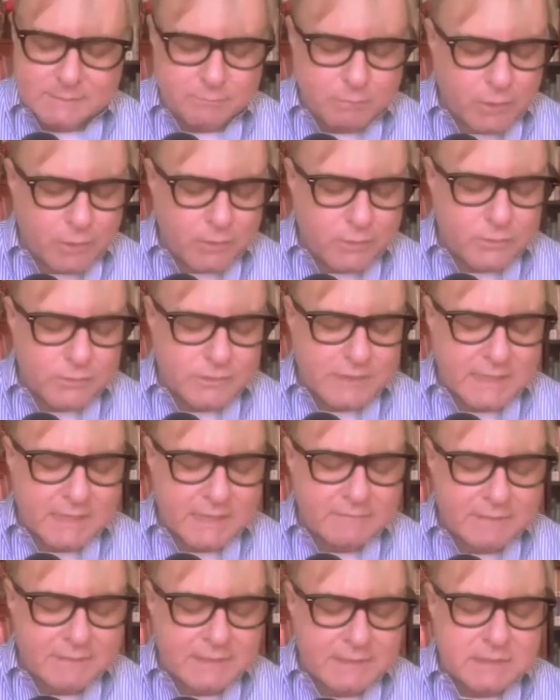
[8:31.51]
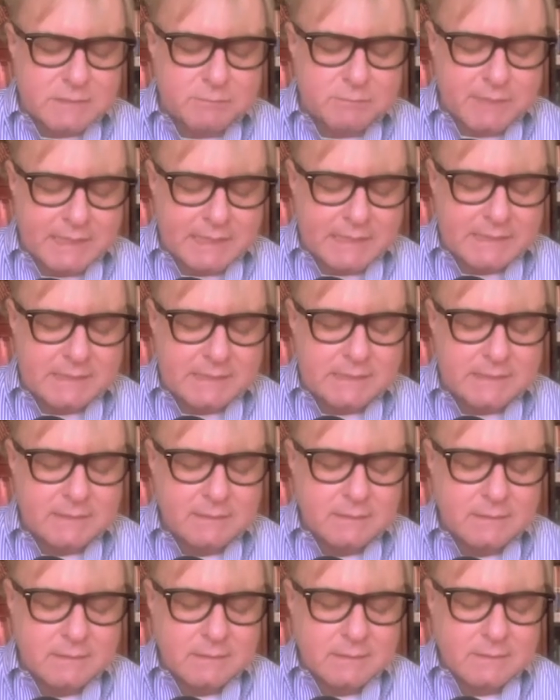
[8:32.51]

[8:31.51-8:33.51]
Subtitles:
Partners evidence-based